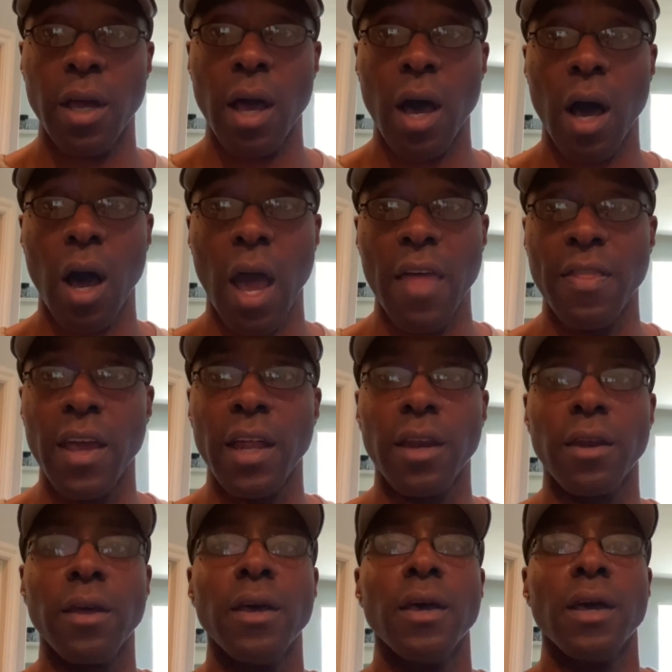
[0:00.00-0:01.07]
Uh, and
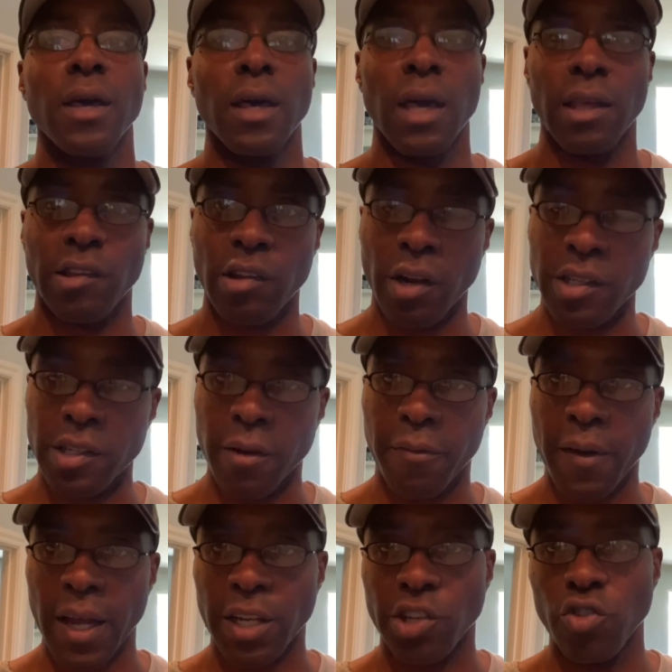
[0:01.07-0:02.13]
then it starts to
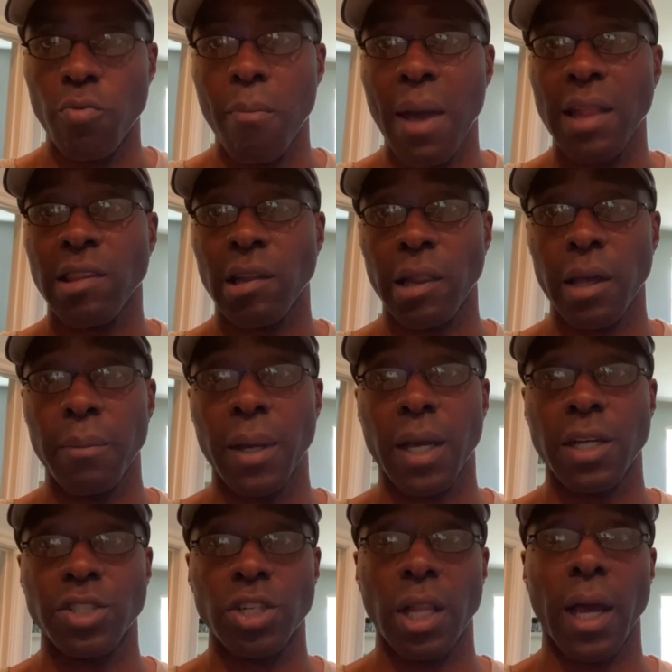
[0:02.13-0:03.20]
affect you mentally
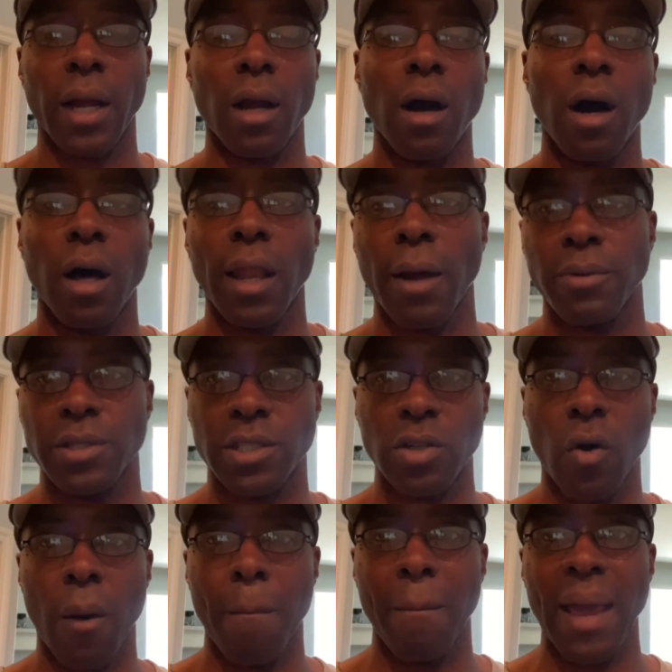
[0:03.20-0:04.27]
because you're like, oh, that was
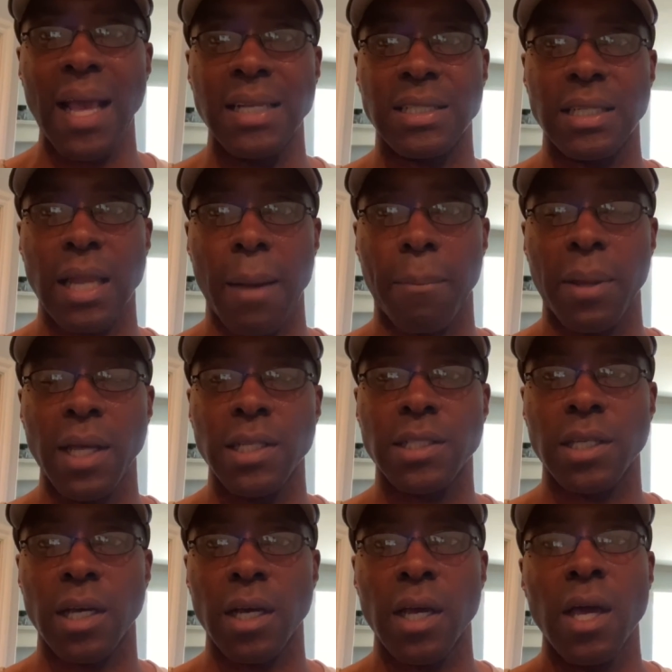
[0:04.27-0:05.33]
so amazing, that
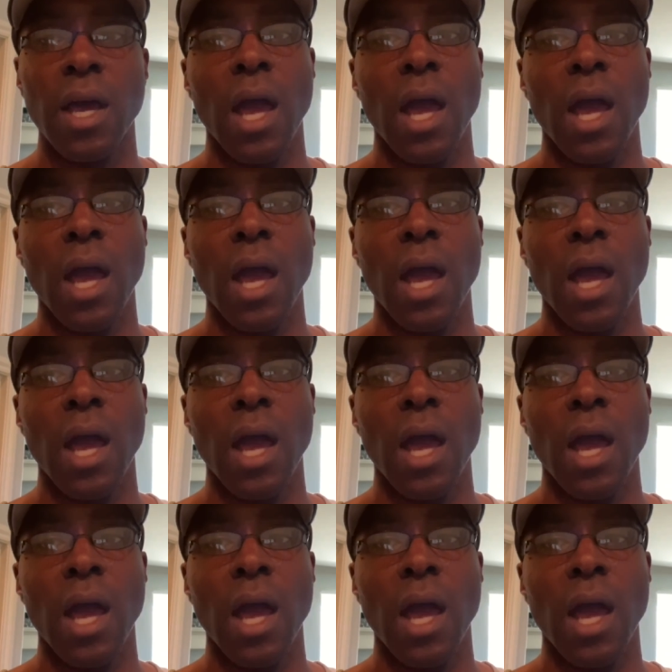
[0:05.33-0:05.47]
pizza.